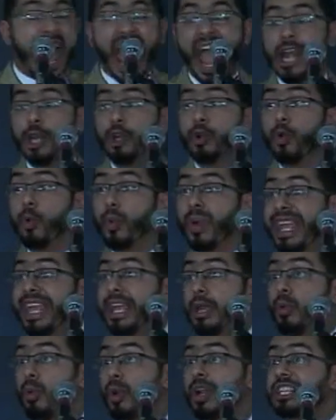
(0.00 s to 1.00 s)
And
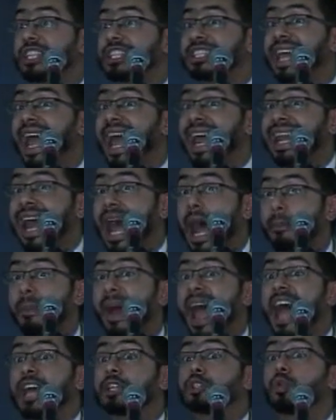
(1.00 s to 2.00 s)
we will stand
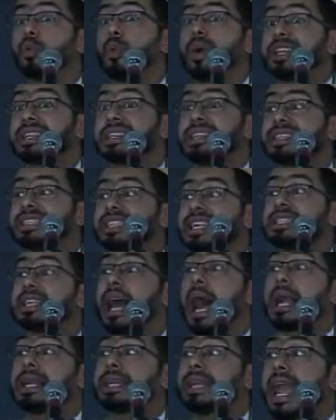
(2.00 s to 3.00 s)
up as
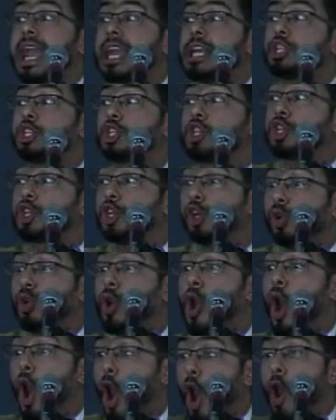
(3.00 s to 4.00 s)
witnesses against
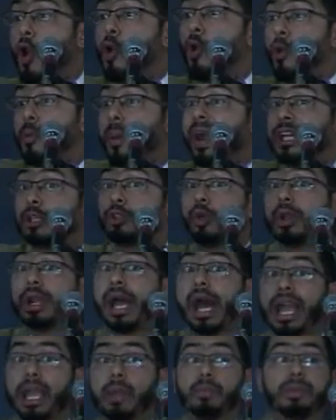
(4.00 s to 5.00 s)
you, O
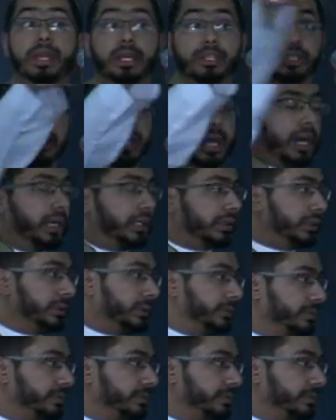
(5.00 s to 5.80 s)
Ubaydullah ibn Ziyad."